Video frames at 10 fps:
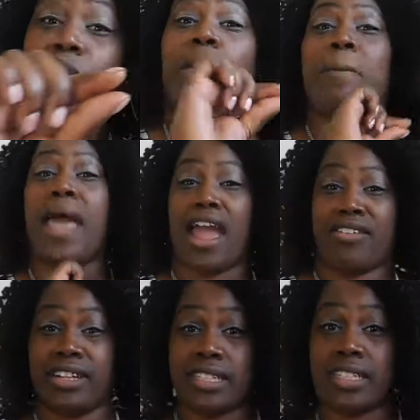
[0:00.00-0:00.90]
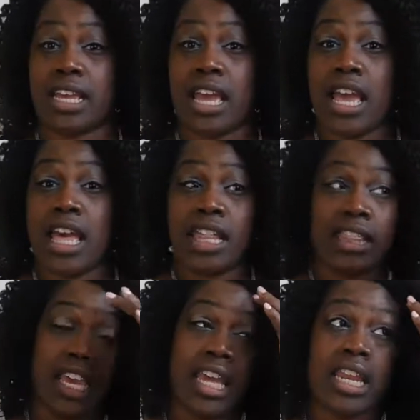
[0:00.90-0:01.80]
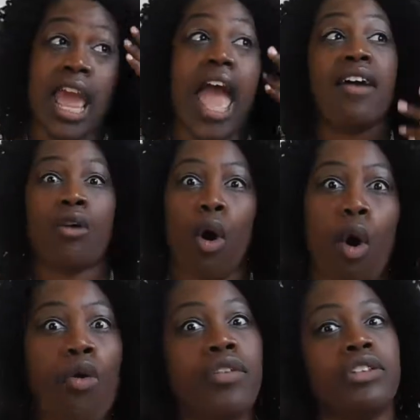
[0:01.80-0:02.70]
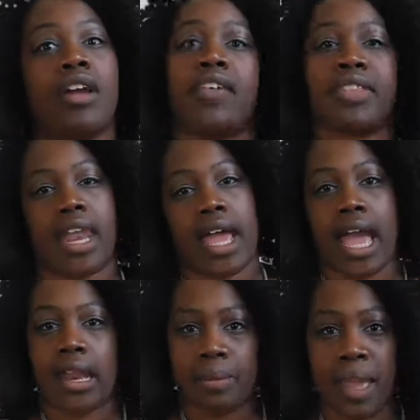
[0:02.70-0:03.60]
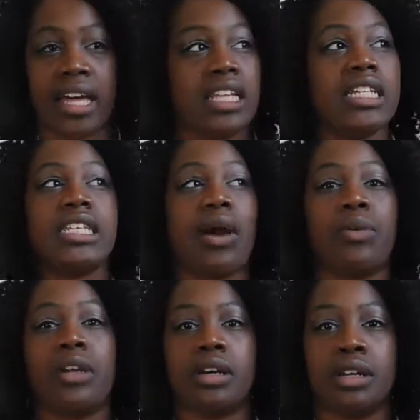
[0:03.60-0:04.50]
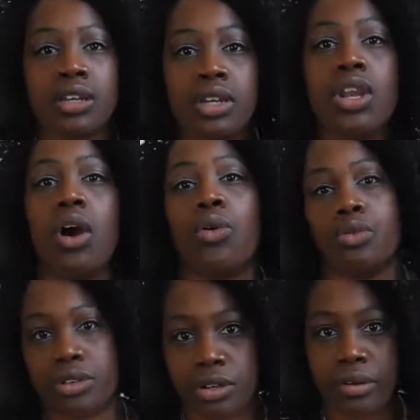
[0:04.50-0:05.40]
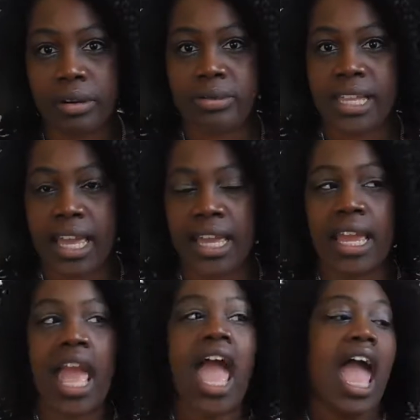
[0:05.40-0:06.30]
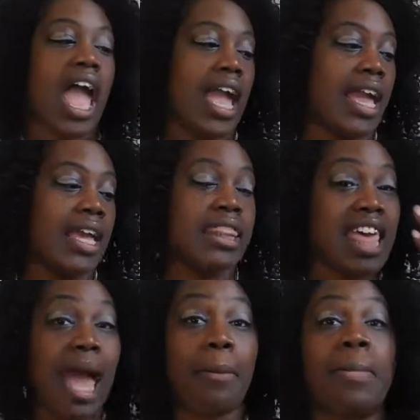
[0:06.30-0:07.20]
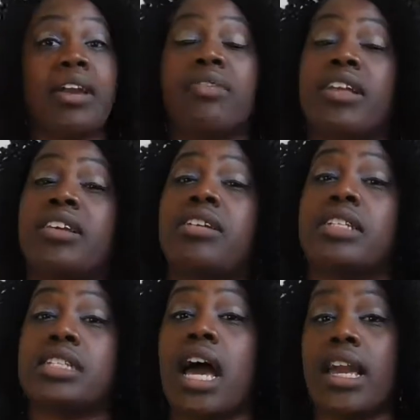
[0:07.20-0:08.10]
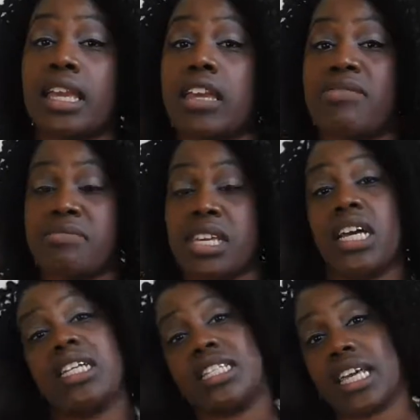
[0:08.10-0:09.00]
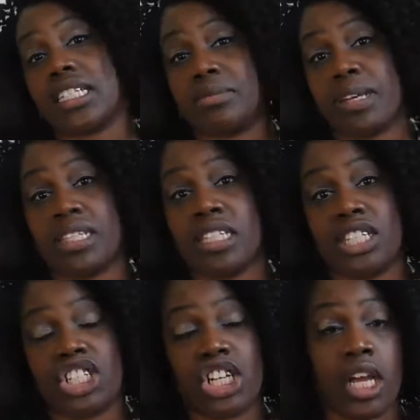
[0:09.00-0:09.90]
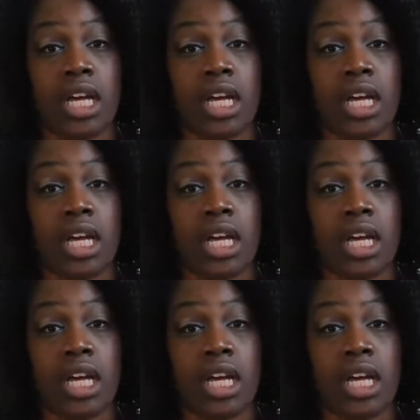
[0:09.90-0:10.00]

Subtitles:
embarrassed than have an overdraft that I gotta pay. At least I would have known, you know what I'm saying? And that bank right there does not give me a text message